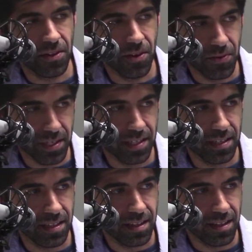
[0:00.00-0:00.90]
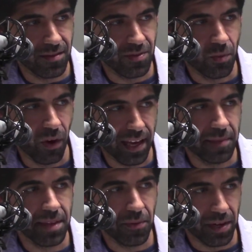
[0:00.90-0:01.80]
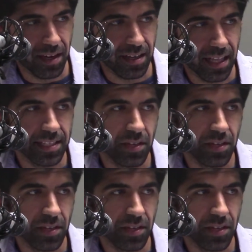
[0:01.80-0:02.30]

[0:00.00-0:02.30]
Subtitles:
though, which is the one game that we're kind of glancing